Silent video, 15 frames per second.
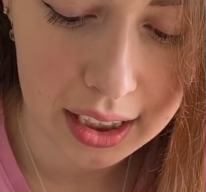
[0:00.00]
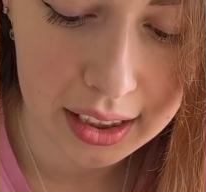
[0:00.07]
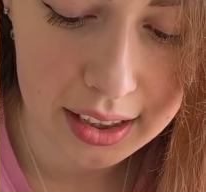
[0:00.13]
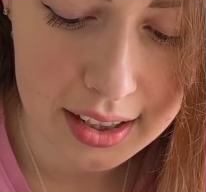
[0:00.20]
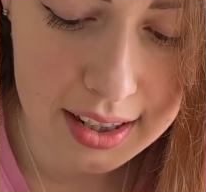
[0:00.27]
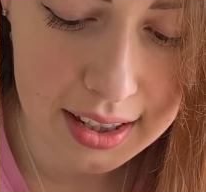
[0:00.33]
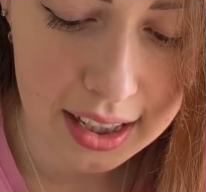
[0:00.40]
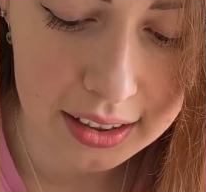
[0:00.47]
ear
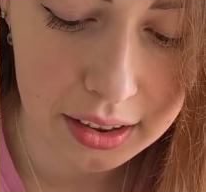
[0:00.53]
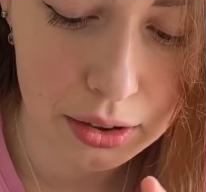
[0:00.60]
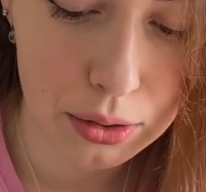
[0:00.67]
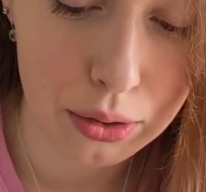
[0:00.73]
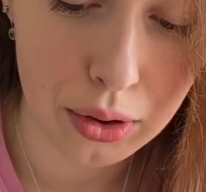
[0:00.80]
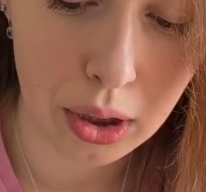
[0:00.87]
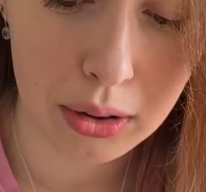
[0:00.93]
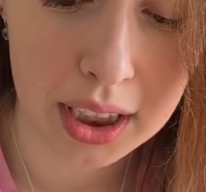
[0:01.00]
and started
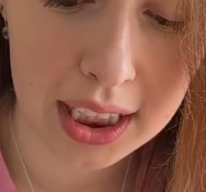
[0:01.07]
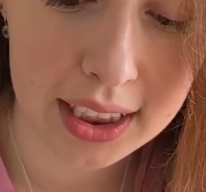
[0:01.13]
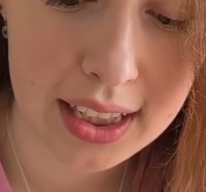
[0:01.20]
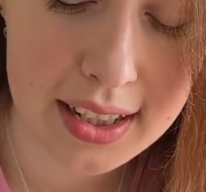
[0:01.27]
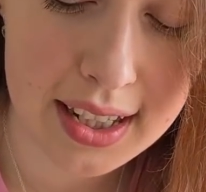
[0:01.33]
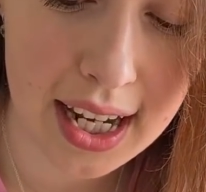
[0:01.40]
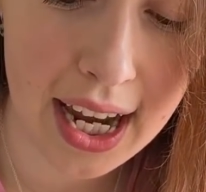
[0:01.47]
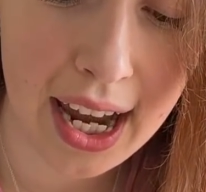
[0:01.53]
to grow like
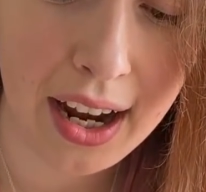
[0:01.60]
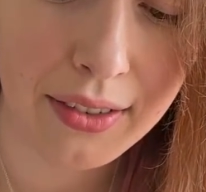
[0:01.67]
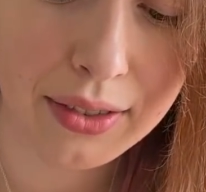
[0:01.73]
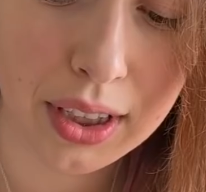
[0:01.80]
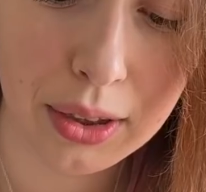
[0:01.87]
this, I have